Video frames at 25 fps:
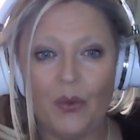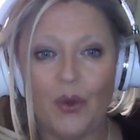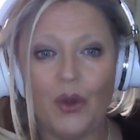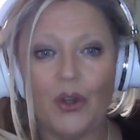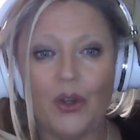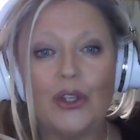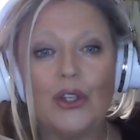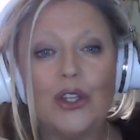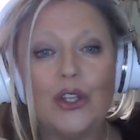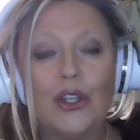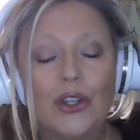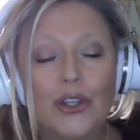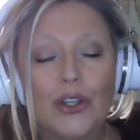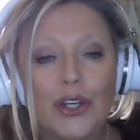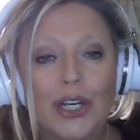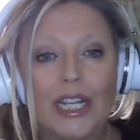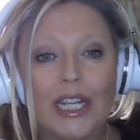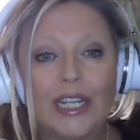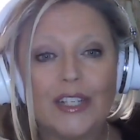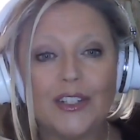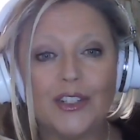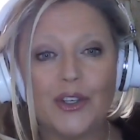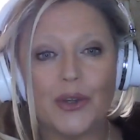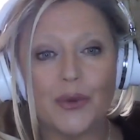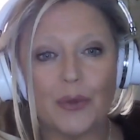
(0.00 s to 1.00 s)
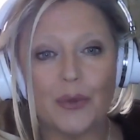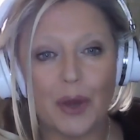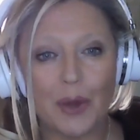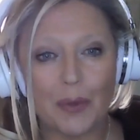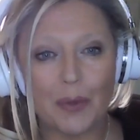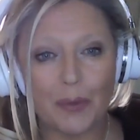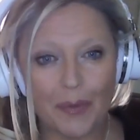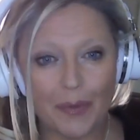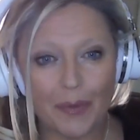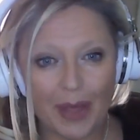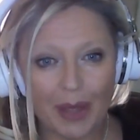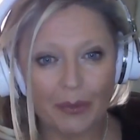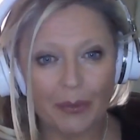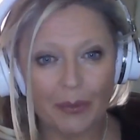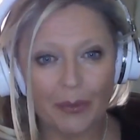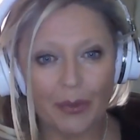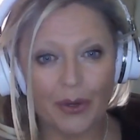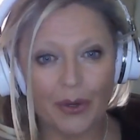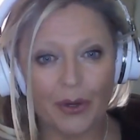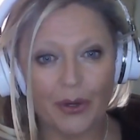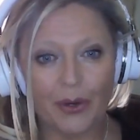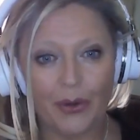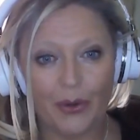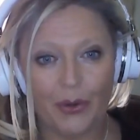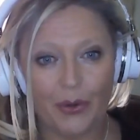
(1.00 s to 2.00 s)
We're learning to
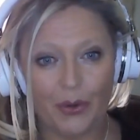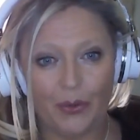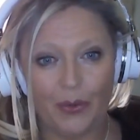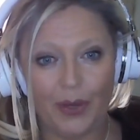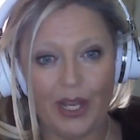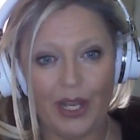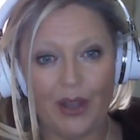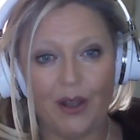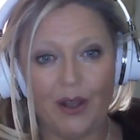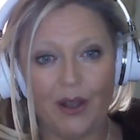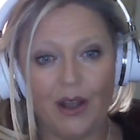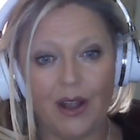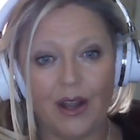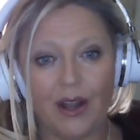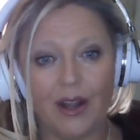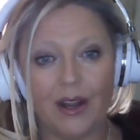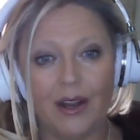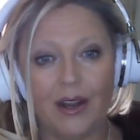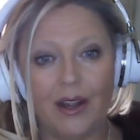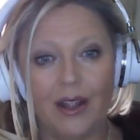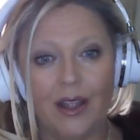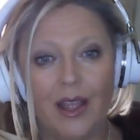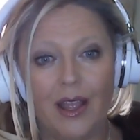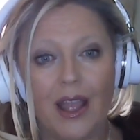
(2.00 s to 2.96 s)
remember who we are.